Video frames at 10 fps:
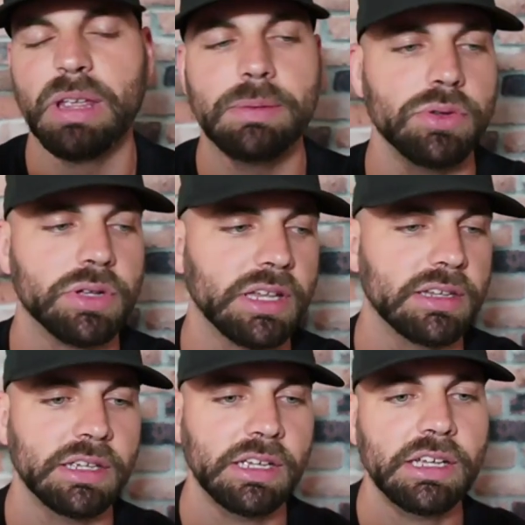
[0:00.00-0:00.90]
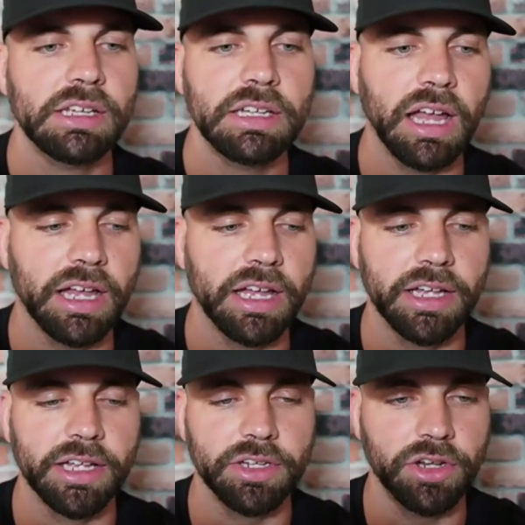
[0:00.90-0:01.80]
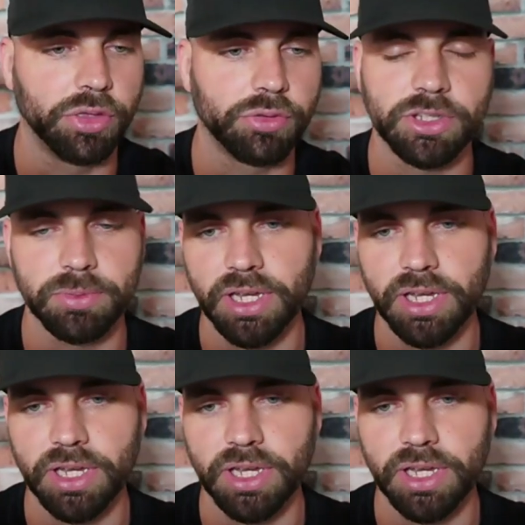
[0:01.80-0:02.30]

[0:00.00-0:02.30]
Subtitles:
Maybe you can, throw some